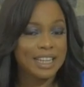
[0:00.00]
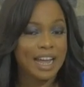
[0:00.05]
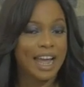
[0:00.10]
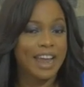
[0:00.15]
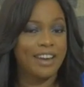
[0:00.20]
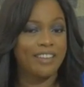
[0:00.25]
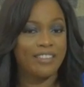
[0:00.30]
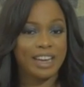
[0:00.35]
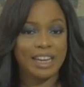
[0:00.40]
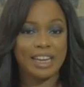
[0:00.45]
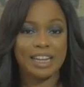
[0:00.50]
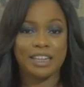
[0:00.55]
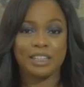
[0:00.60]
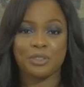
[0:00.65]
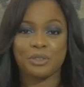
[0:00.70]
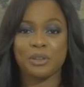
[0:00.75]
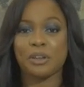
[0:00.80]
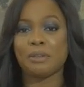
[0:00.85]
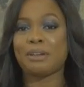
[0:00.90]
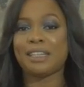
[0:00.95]
I really
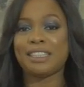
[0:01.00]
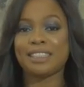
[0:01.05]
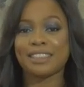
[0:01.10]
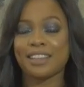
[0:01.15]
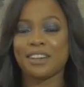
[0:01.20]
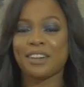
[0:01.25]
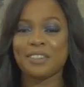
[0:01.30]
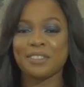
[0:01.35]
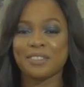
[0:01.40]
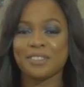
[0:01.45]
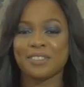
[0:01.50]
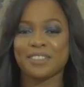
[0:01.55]
enjoyed myself.